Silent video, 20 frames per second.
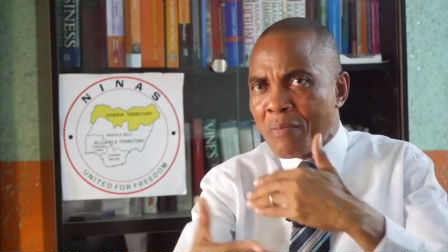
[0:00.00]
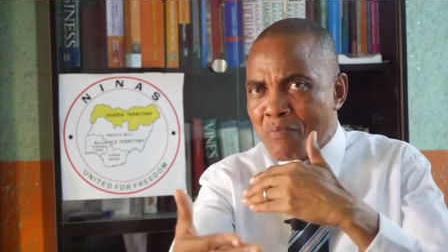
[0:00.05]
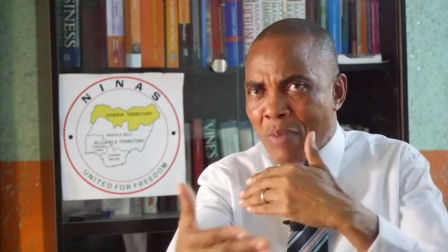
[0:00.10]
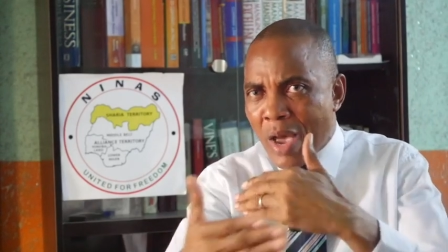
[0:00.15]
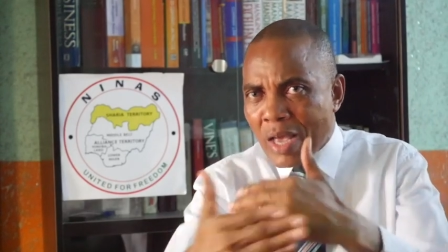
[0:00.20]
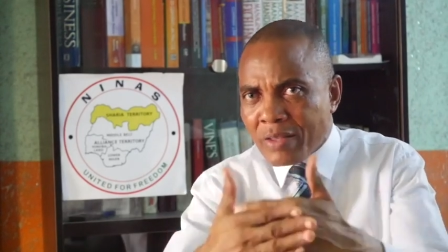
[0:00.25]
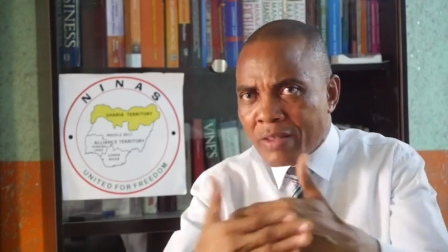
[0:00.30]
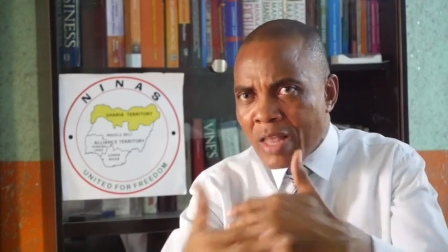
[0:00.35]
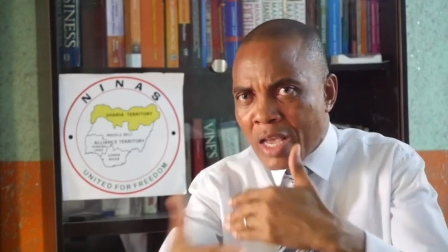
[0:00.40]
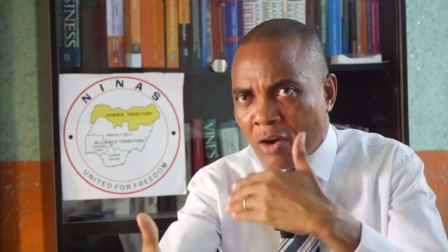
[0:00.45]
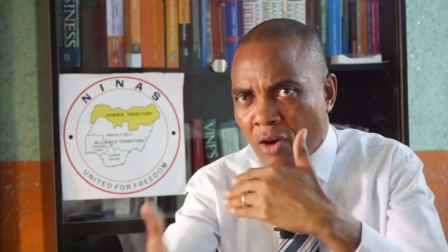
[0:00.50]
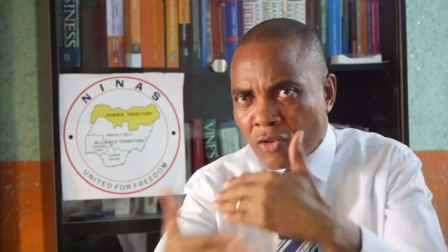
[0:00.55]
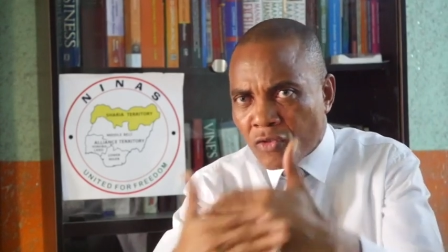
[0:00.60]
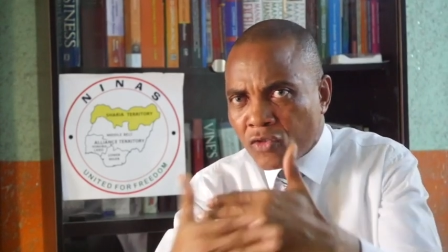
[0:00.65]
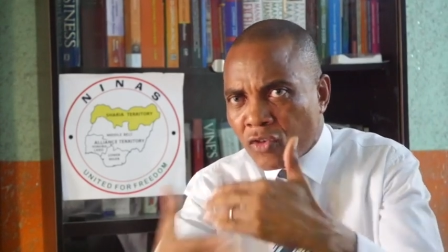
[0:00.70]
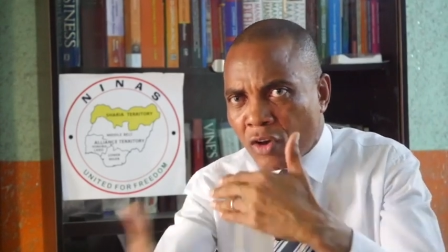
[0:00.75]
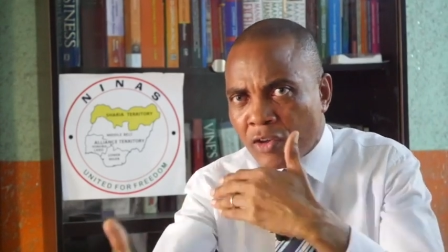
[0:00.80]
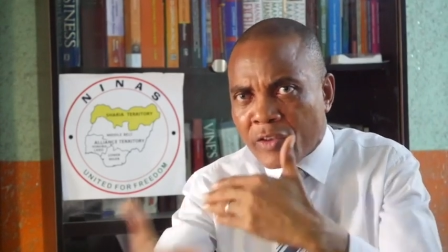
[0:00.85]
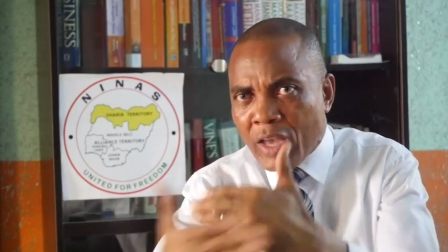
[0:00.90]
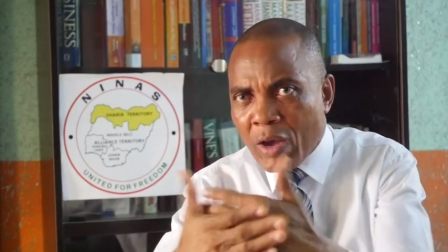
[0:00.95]
but the
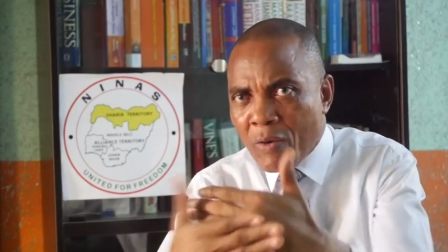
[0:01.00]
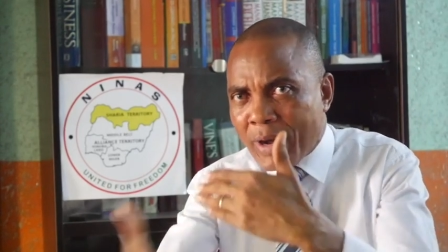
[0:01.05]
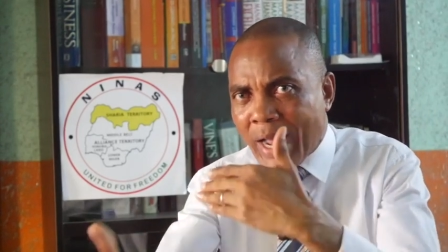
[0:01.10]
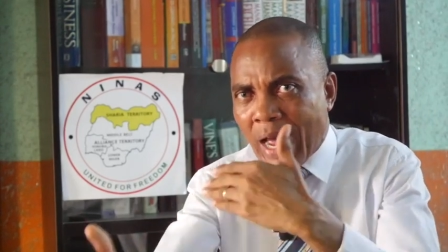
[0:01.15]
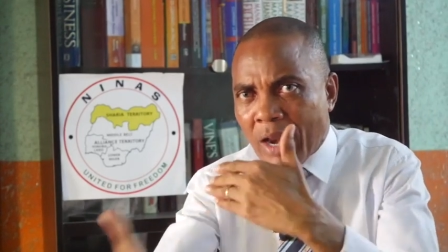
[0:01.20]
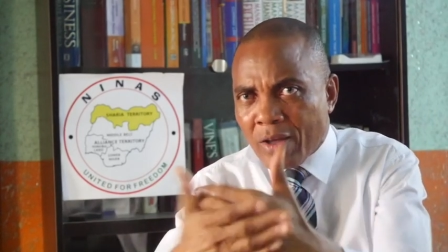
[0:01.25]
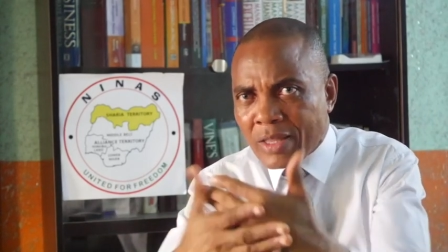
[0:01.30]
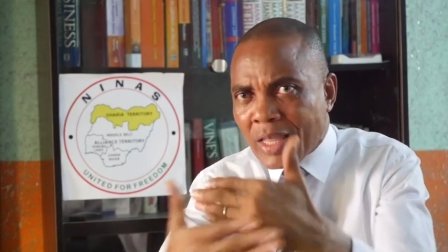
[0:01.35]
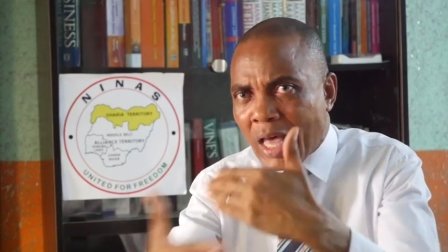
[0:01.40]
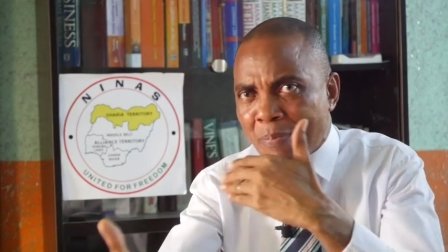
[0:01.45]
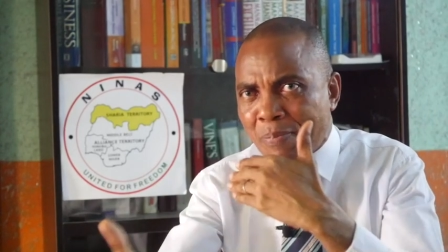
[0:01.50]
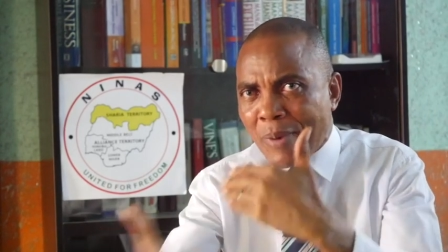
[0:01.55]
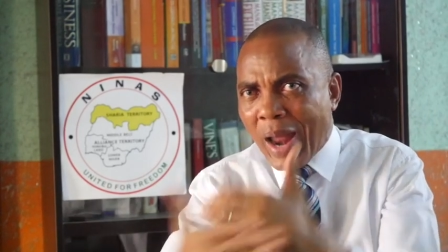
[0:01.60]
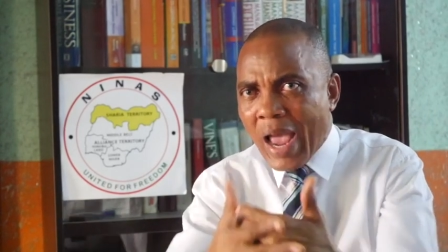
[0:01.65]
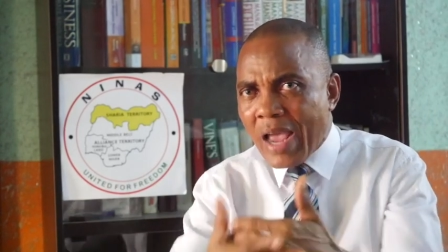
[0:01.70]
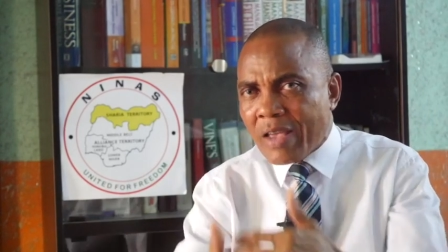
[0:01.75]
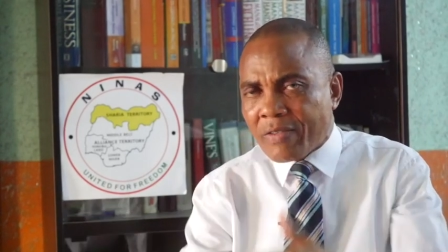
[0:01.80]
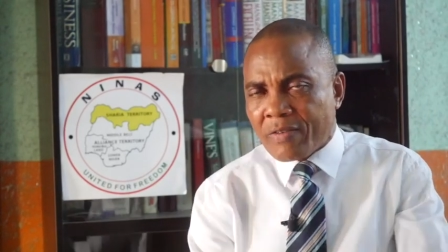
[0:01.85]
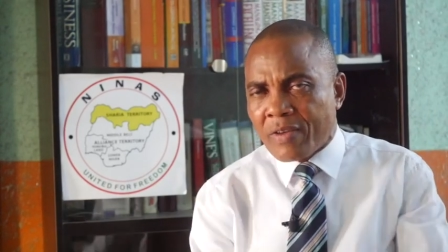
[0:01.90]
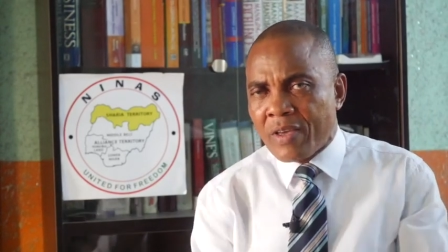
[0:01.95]
constitution says we cannot
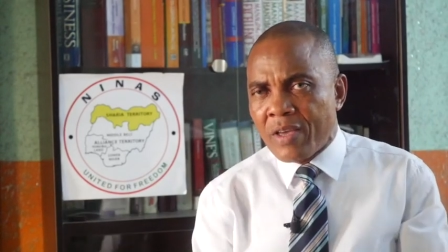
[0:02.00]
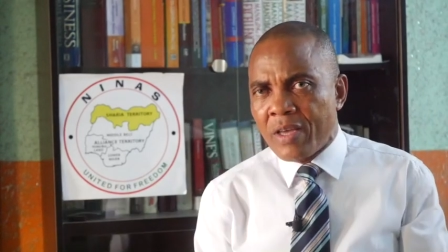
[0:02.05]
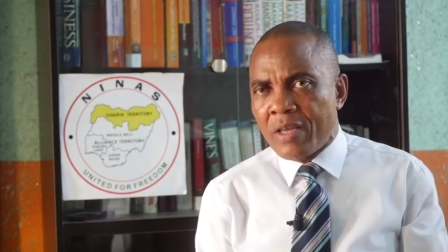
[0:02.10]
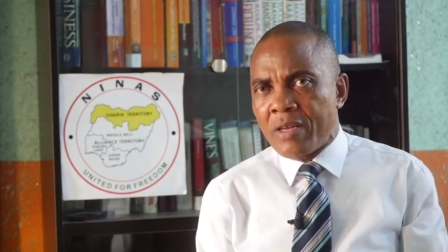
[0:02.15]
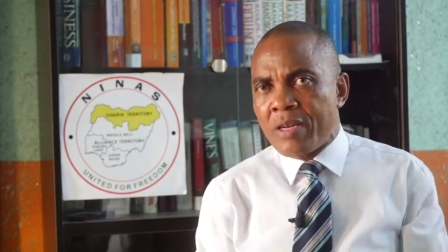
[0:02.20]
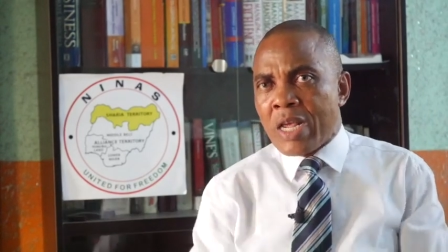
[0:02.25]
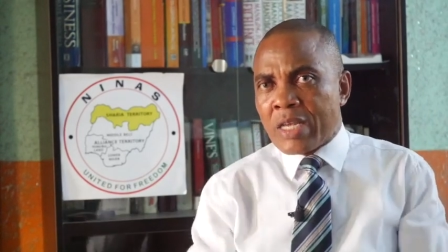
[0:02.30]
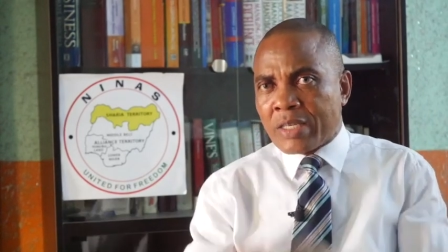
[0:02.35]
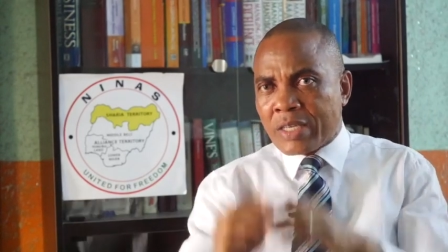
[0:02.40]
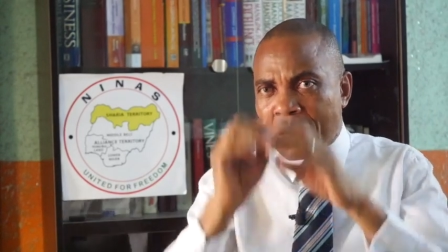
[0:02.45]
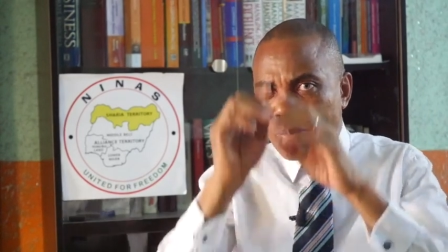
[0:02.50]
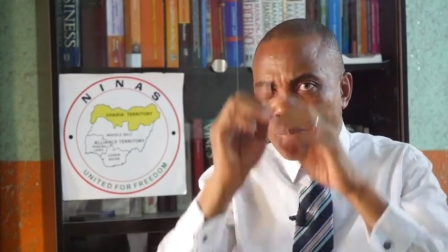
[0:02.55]
apply it the